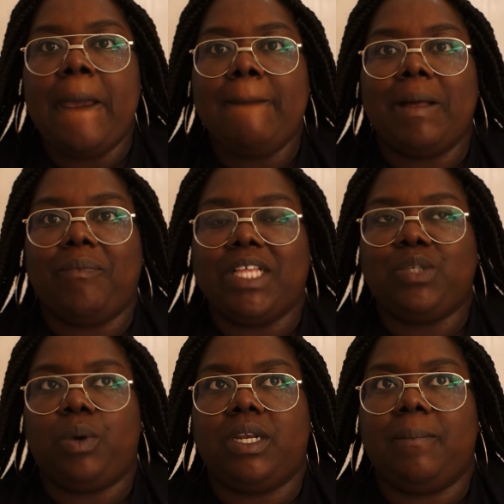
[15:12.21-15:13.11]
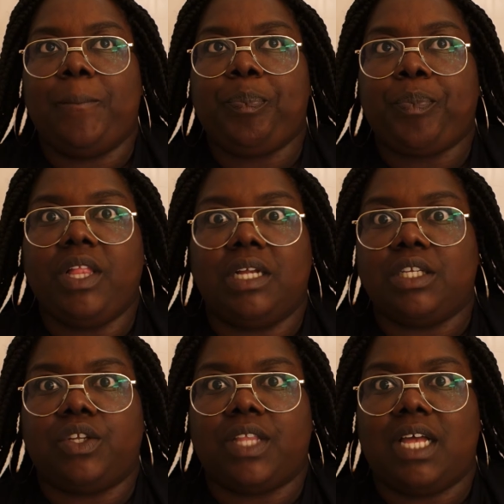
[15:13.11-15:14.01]
but this one
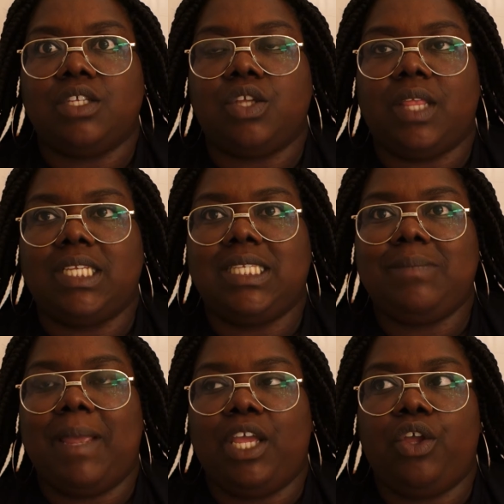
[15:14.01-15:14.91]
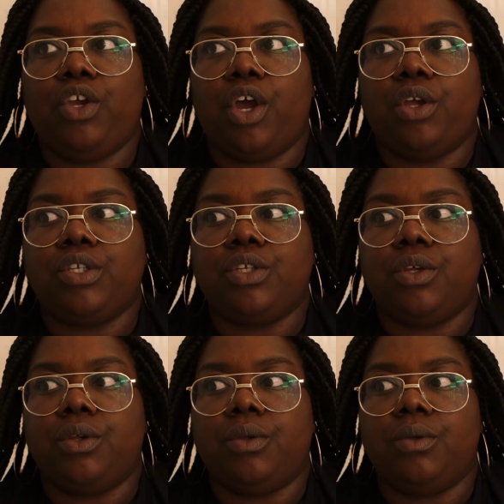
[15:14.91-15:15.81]
doesn't do that. So they make you go
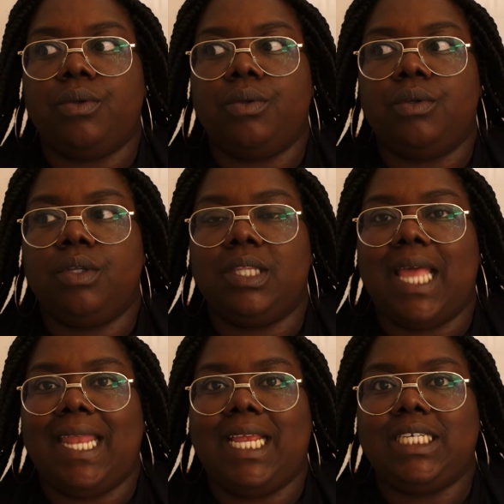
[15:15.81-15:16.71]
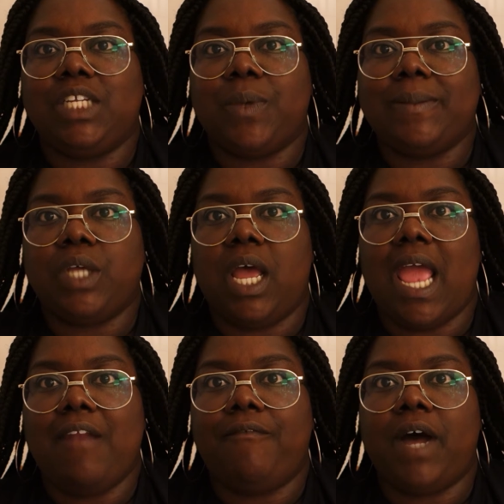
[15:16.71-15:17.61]
to the NHS website
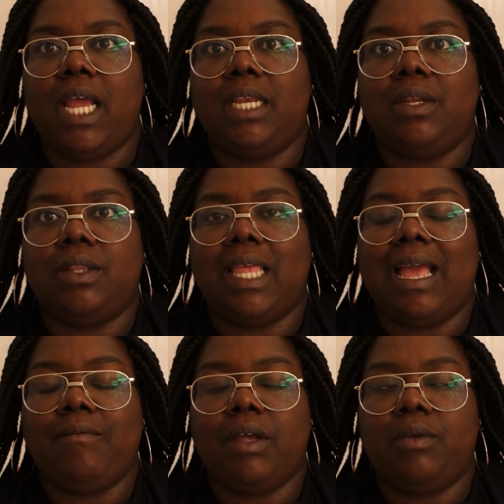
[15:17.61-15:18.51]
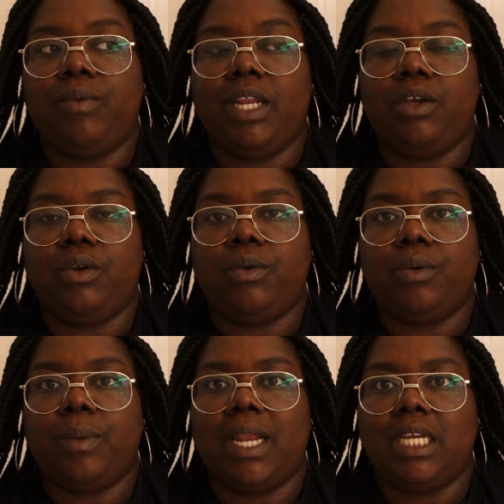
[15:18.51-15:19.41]
and find, they have a really good
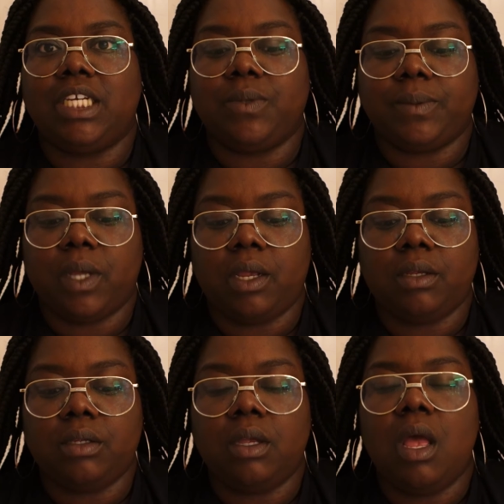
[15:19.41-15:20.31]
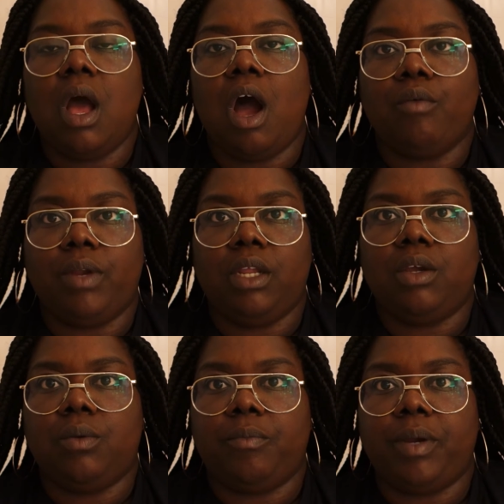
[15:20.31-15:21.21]
NHS website, are really
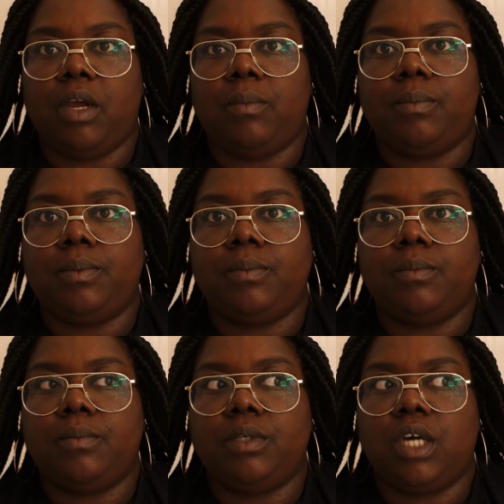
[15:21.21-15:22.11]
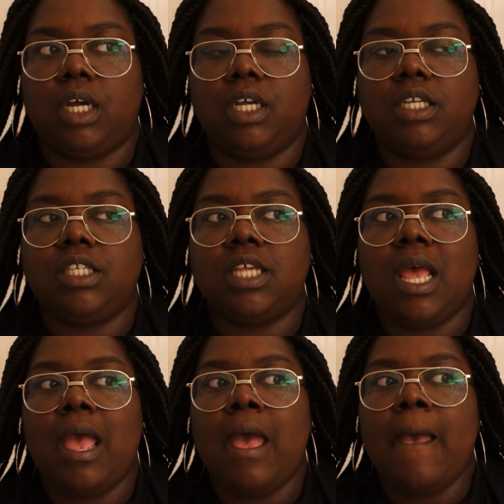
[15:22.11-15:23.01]
good with pre-op diets.
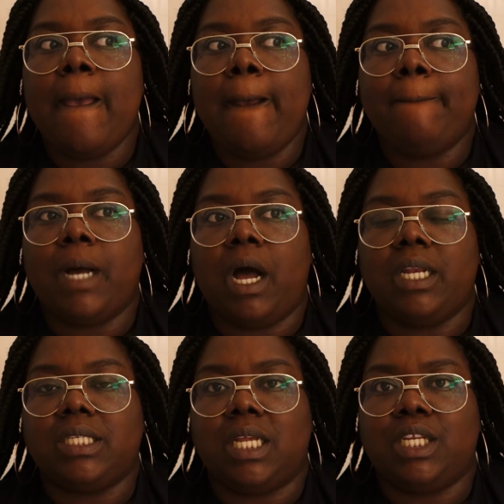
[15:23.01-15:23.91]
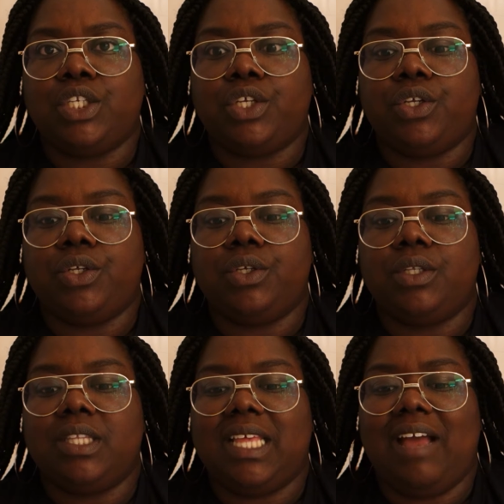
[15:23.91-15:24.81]
But I decided
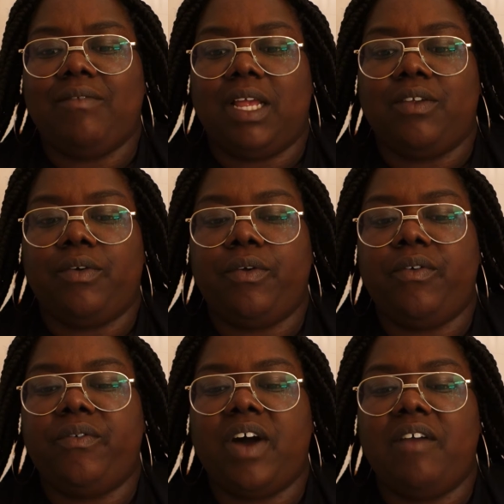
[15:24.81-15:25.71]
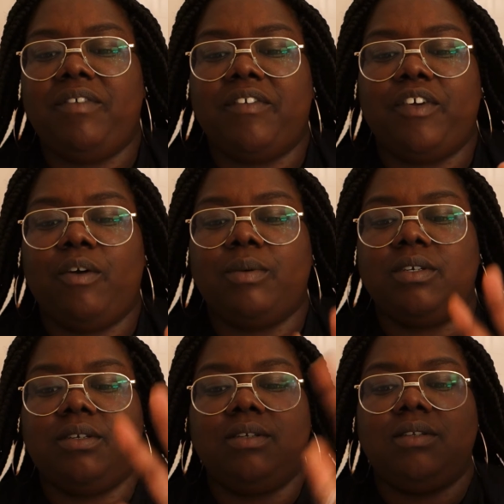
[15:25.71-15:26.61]
they have like 5 different
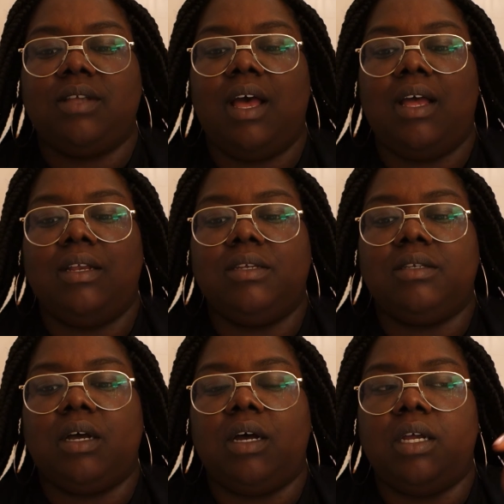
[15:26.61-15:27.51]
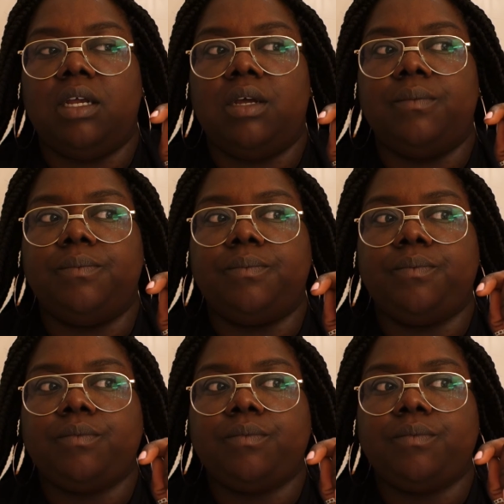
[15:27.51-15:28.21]
options, and I